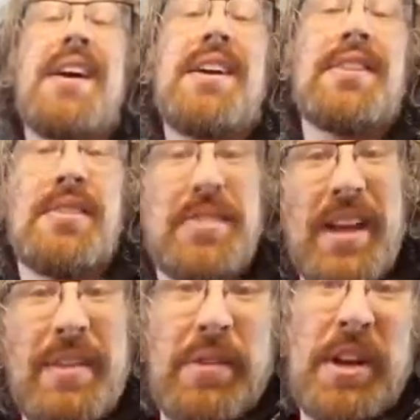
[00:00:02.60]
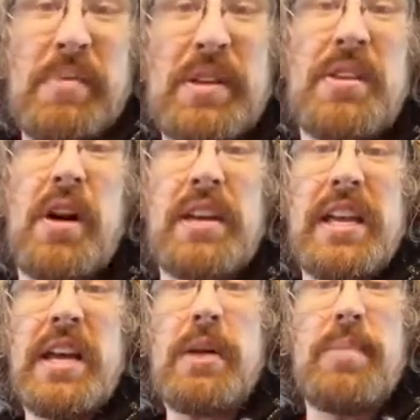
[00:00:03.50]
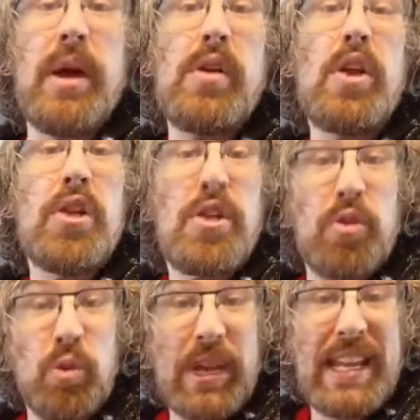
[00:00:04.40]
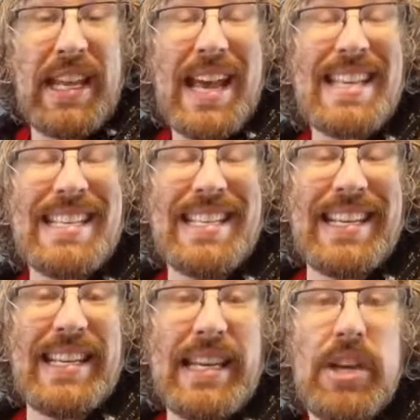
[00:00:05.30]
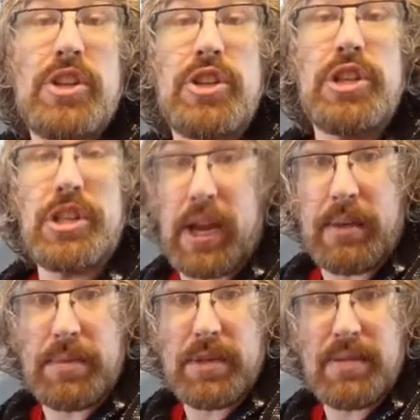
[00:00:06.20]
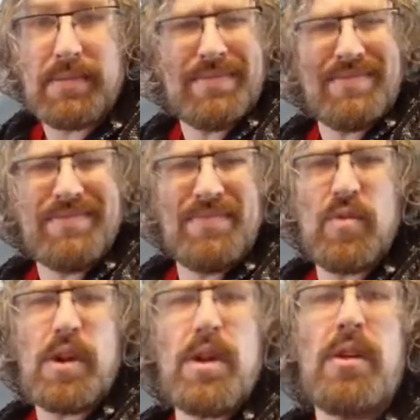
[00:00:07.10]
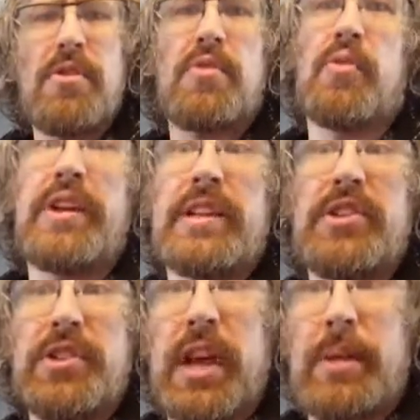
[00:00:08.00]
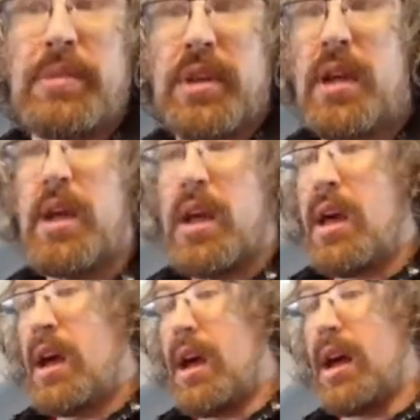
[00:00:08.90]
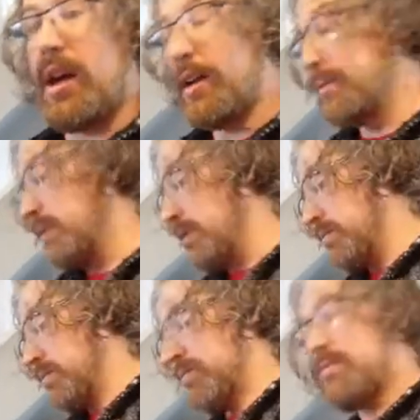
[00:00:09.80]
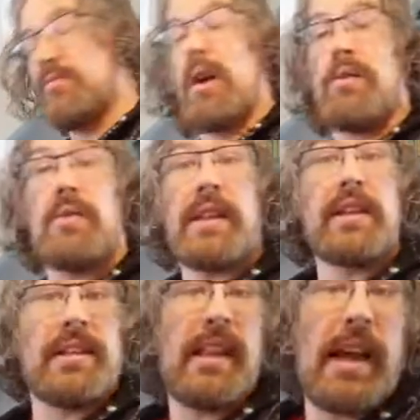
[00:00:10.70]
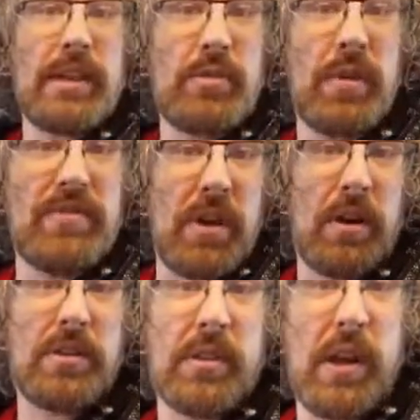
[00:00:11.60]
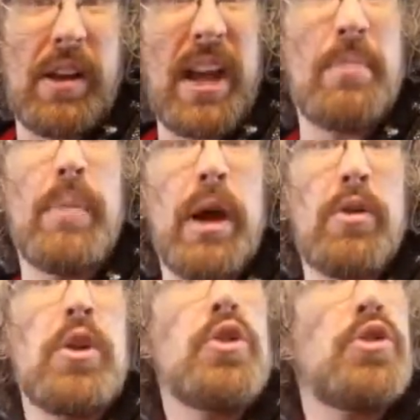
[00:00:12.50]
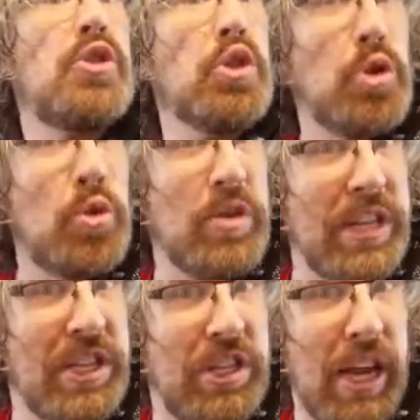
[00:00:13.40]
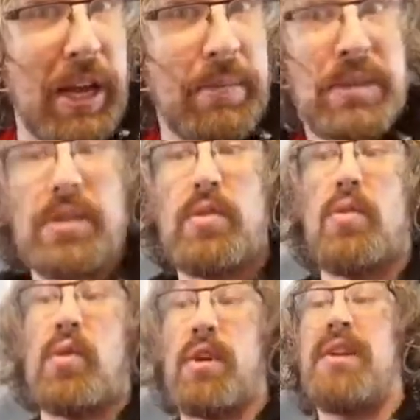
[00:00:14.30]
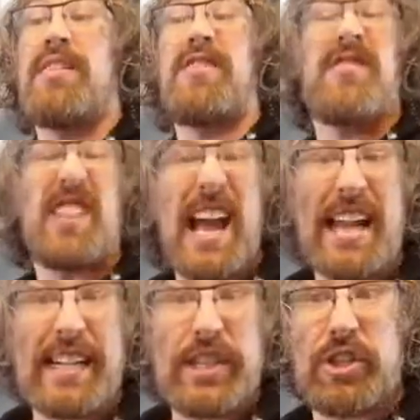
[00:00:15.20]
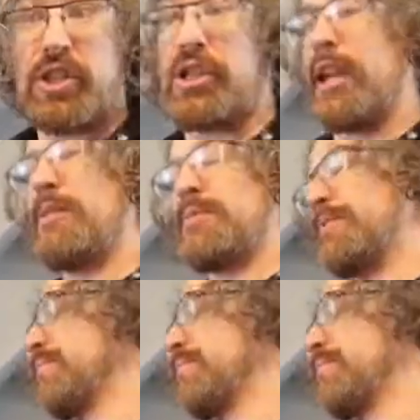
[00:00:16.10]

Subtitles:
So today we're going to be talking about 3D shapes. What are 3D shapes? Um, well, in class we've talked a lot about 2D shapes or flat shapes,